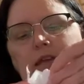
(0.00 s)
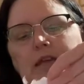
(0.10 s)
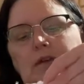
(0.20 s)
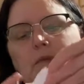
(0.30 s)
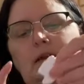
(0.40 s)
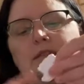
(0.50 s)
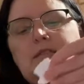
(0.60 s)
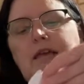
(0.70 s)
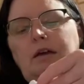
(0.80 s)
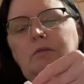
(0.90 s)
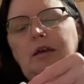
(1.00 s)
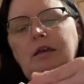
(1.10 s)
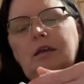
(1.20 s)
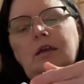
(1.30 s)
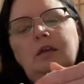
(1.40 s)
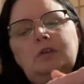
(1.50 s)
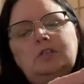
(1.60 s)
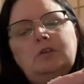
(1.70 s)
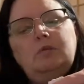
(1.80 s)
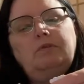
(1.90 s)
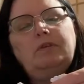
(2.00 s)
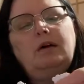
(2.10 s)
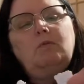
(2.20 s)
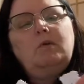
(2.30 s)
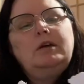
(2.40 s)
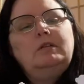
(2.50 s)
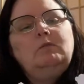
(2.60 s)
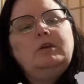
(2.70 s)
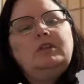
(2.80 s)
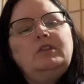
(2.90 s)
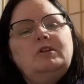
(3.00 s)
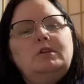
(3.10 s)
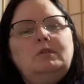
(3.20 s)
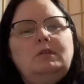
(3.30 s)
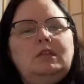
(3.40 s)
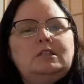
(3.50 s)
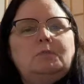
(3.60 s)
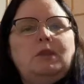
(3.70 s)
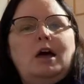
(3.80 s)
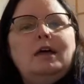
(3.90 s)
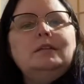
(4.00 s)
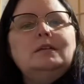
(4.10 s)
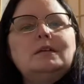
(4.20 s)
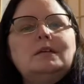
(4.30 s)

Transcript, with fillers: Get out the sack right. So we've got one with that's a blonde.